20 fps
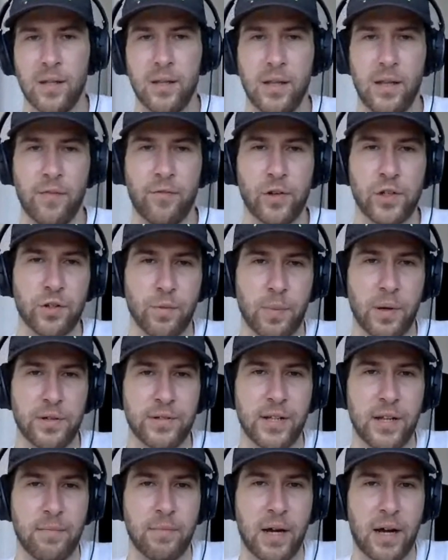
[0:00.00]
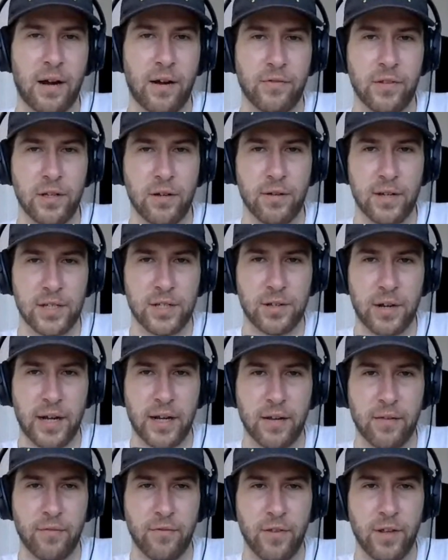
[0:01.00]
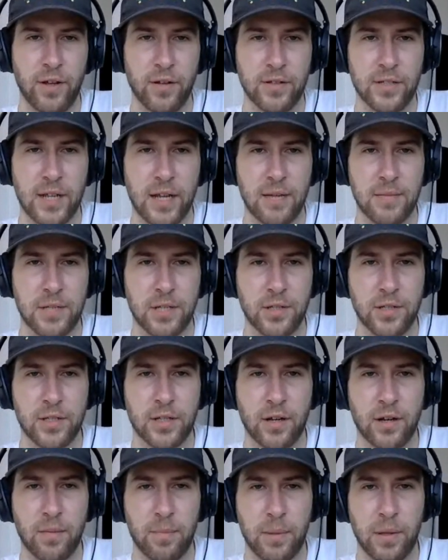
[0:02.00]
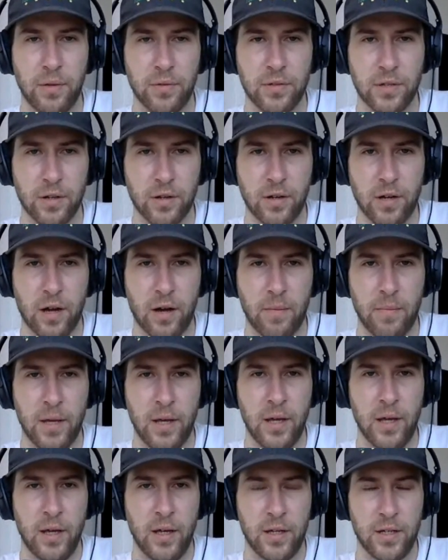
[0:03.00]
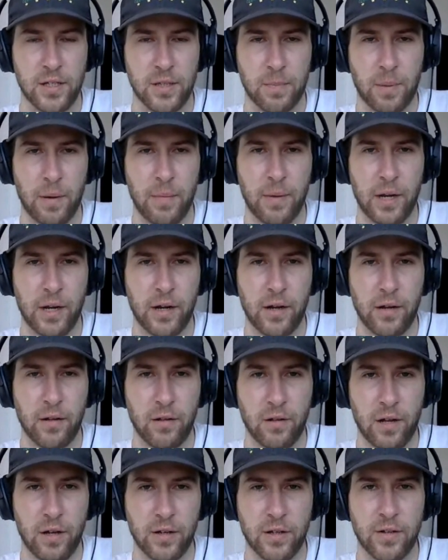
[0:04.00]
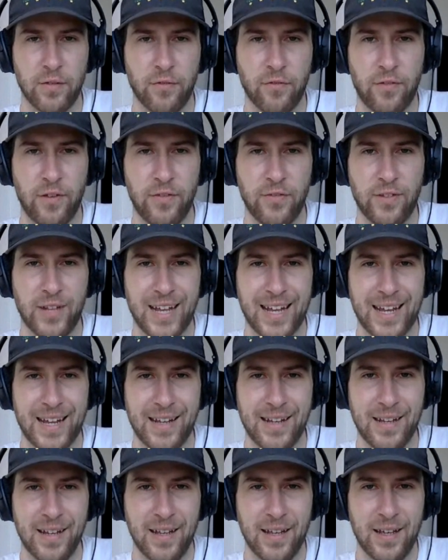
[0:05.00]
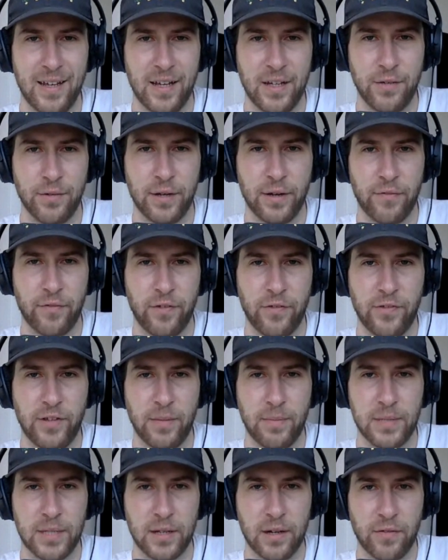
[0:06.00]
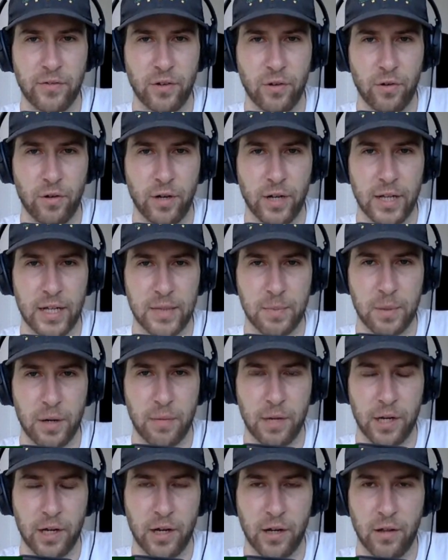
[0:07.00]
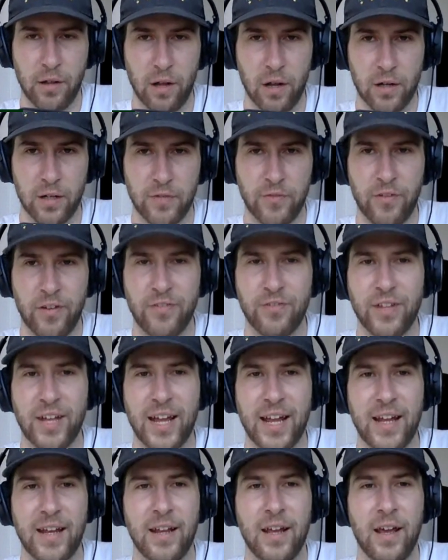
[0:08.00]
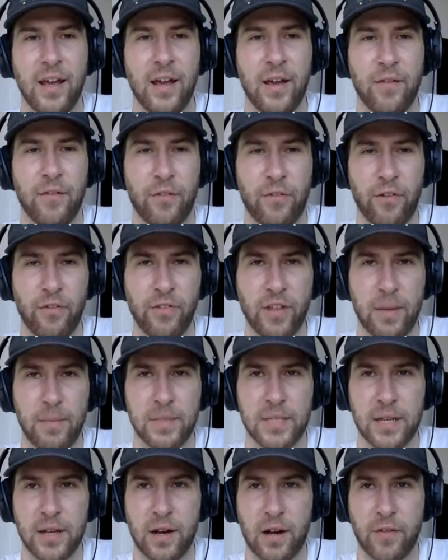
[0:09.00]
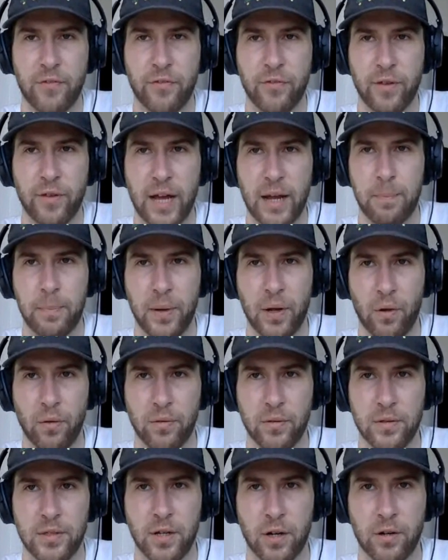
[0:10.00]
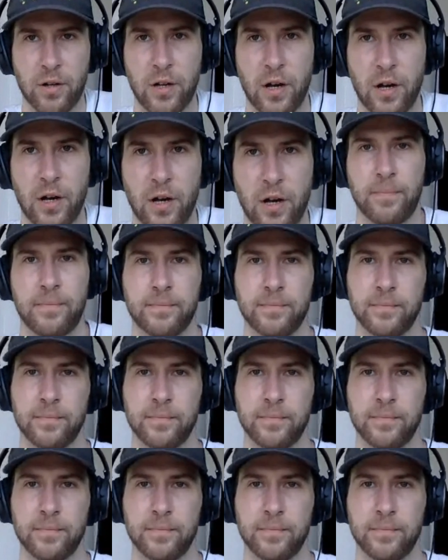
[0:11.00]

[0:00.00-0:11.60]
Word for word: the official protein bar of the US track and field team. So just go to built.com, use the promo code LOCKED15, and you'll get 15% off your order. That's promo code LOCKED15 for 15% off at built.com.